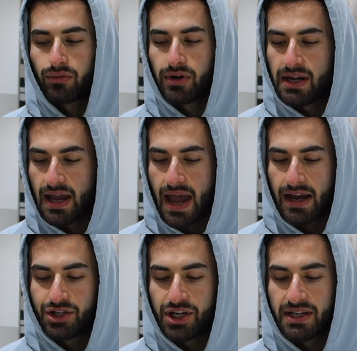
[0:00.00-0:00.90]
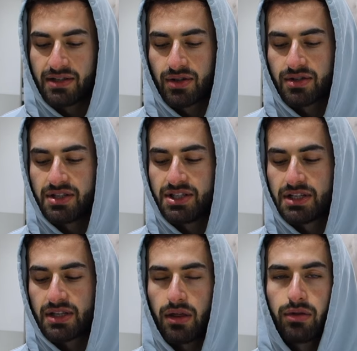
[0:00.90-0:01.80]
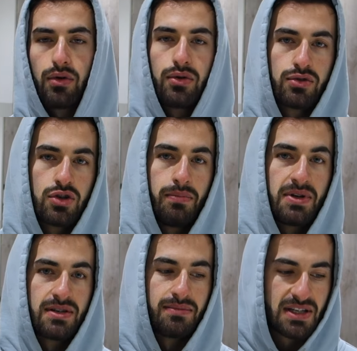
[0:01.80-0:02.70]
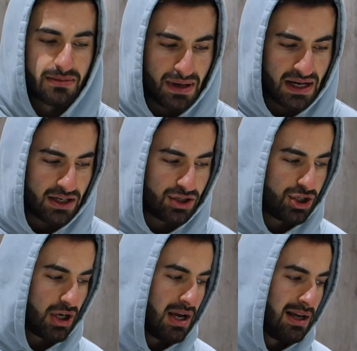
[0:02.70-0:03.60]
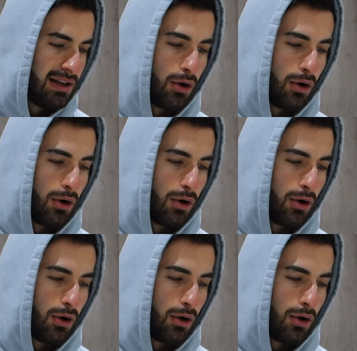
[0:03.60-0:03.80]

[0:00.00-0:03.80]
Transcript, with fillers: three heck chicken sausages thrown on top of some spinach,